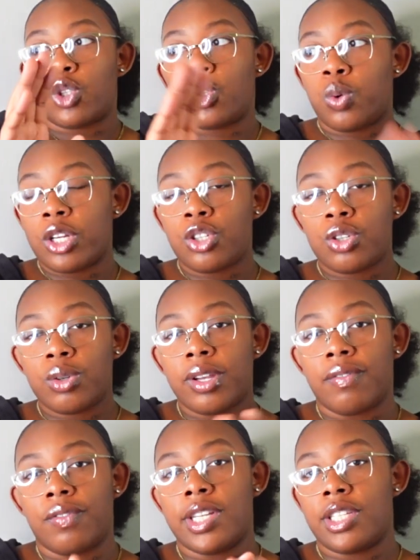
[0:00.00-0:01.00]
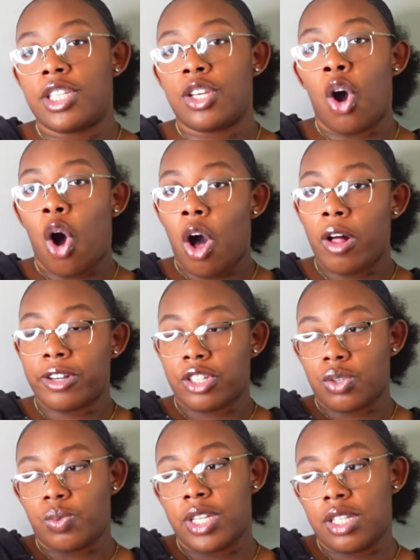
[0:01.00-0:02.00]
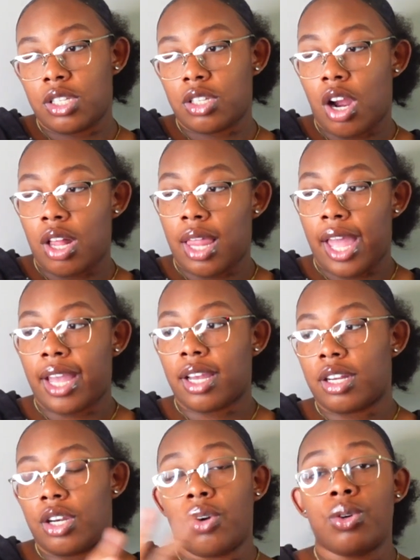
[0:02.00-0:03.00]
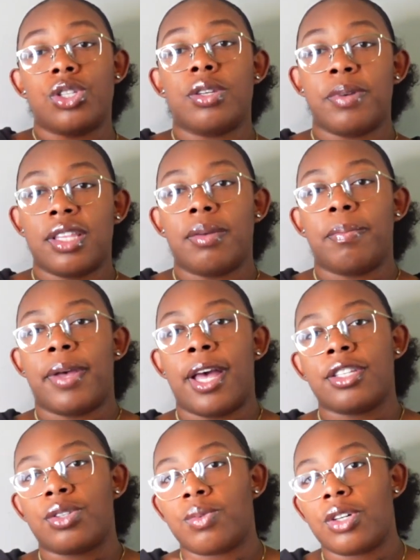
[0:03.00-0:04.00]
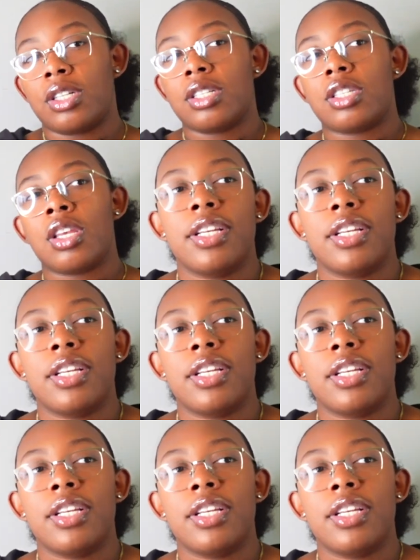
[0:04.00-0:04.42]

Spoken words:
Twitchell and VC Hall or Suites are like known to be the best ones.